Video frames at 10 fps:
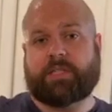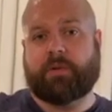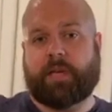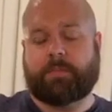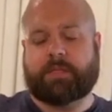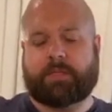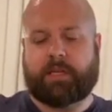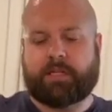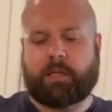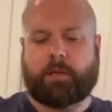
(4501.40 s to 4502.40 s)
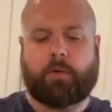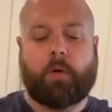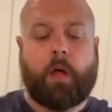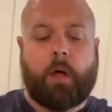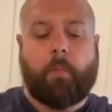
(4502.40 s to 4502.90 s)
it keeps things a
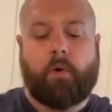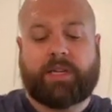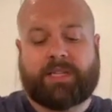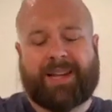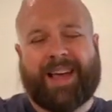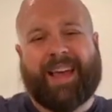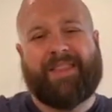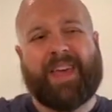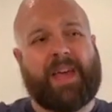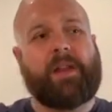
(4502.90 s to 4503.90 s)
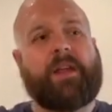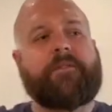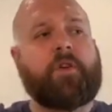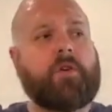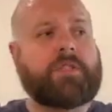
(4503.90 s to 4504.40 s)
little moist. Then
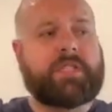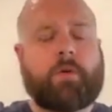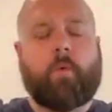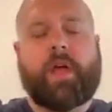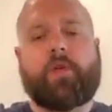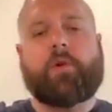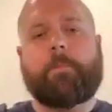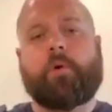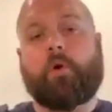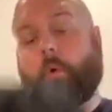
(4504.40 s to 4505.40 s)
if you're still wet, you can put,